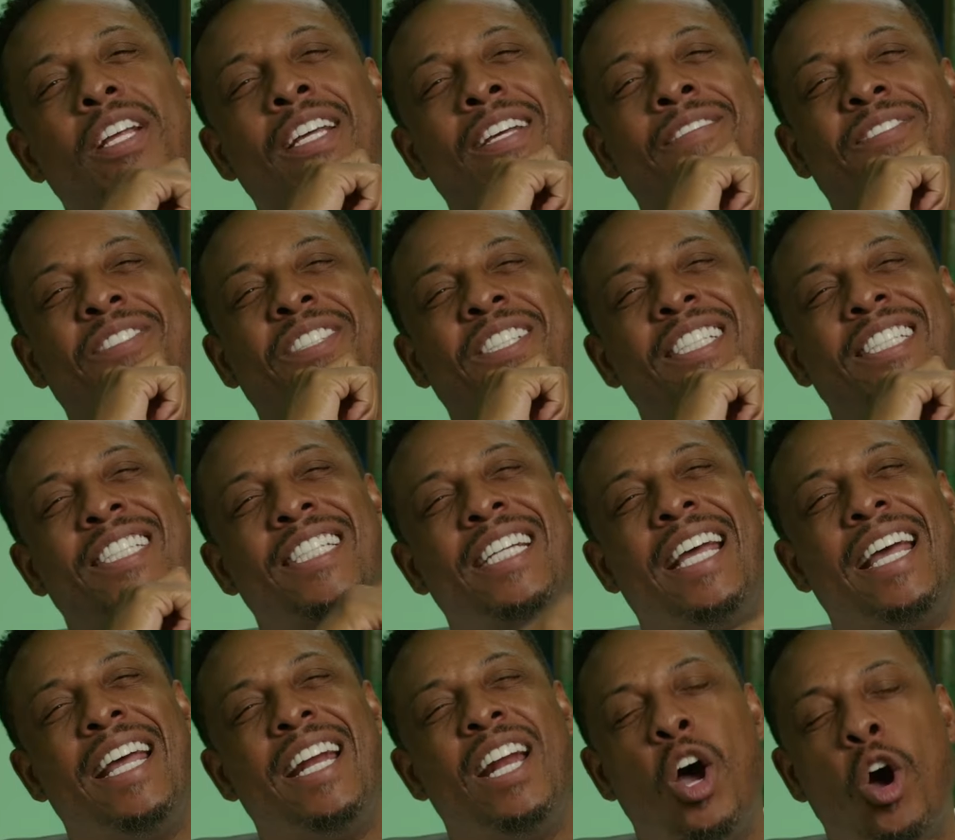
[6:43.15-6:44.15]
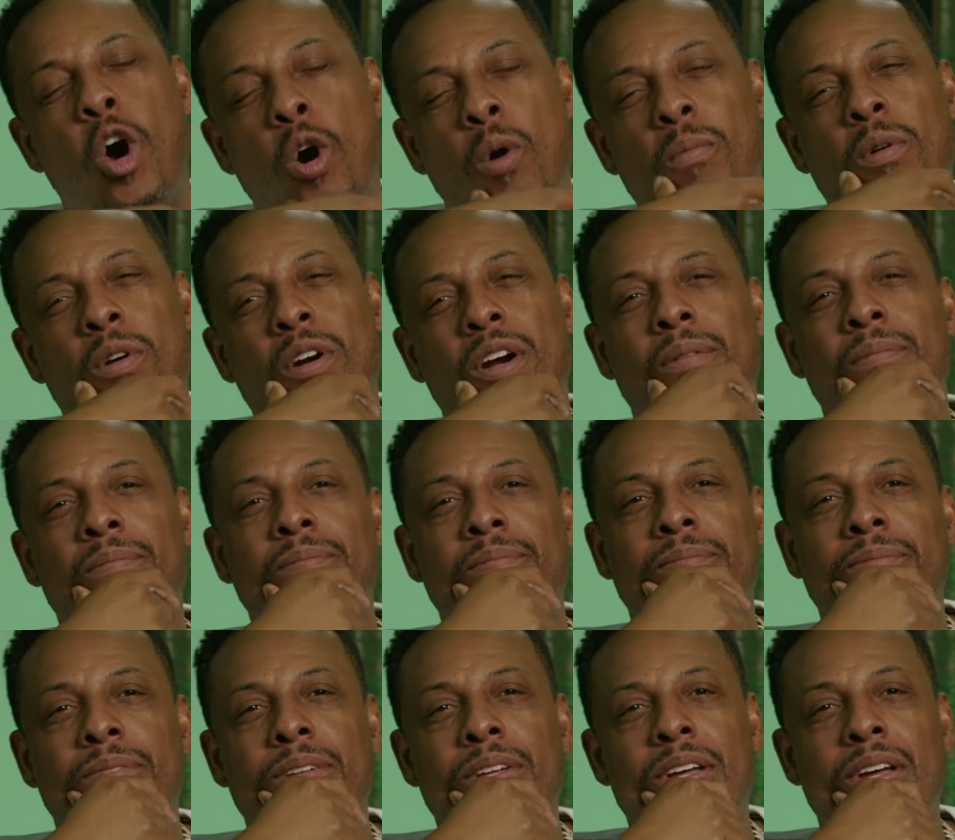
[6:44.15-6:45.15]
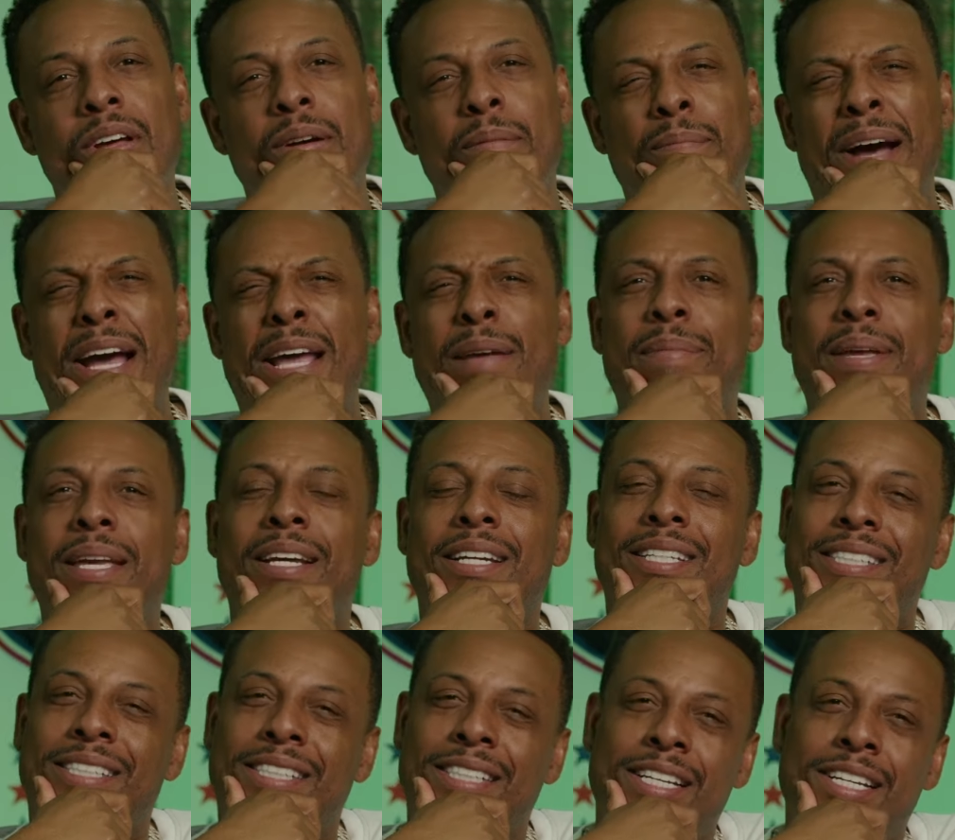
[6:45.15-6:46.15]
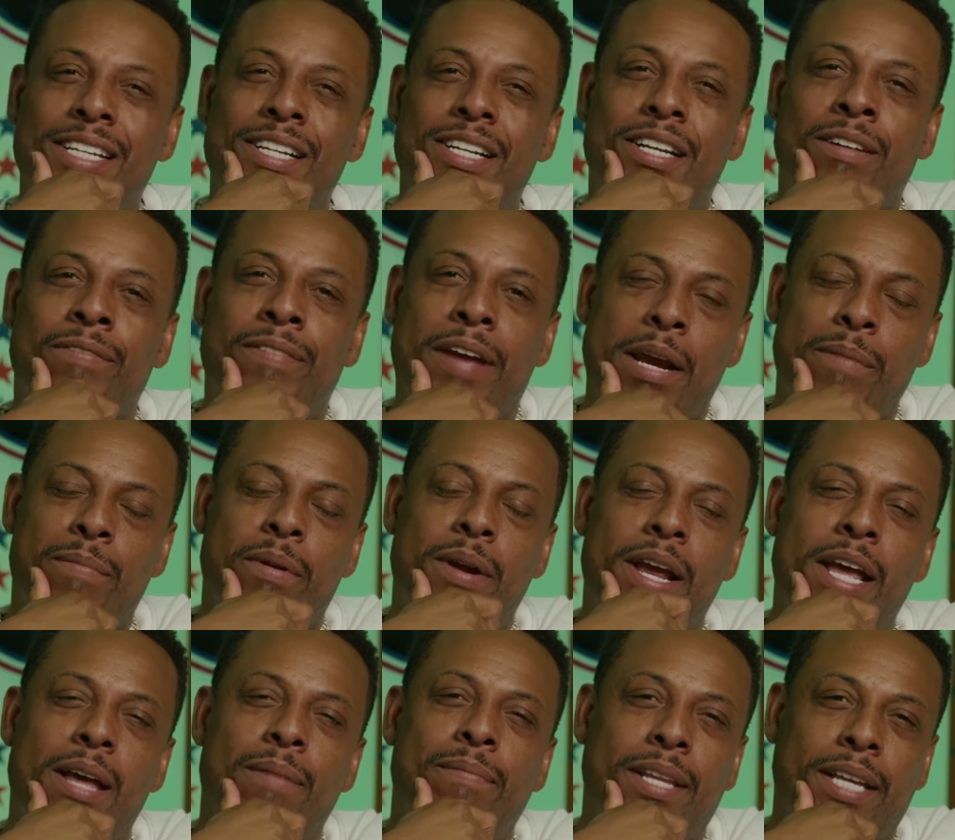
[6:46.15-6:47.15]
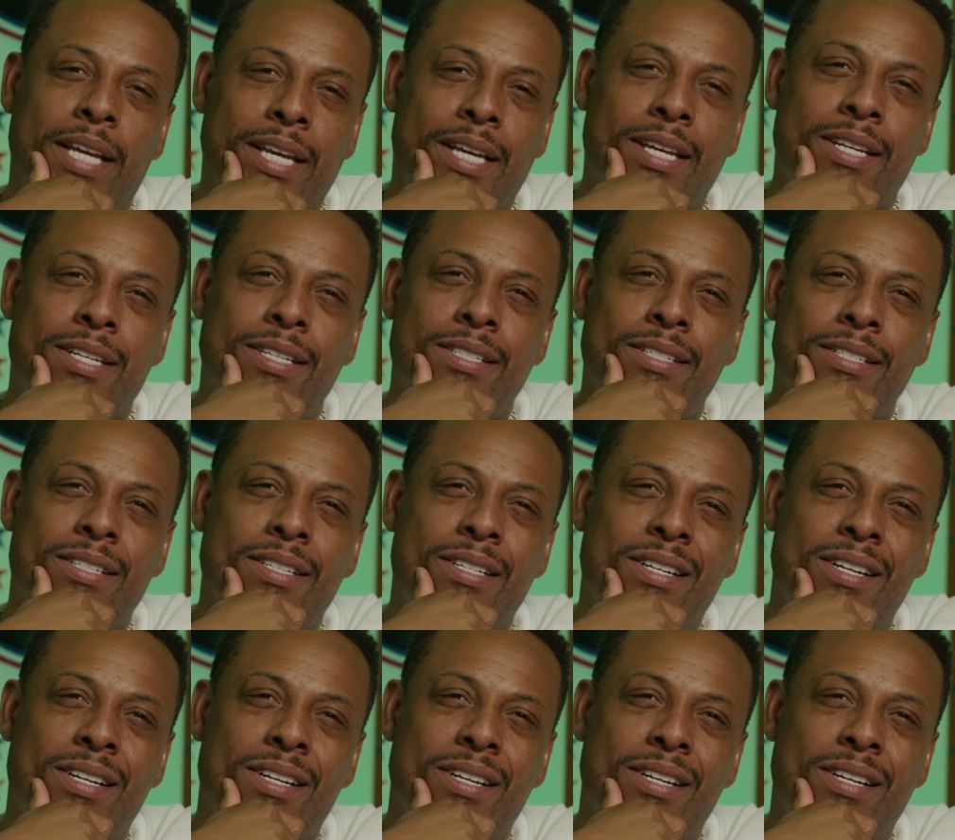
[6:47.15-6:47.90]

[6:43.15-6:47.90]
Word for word: if Chet Holmgren might be a descendant of Abraham Lincoln?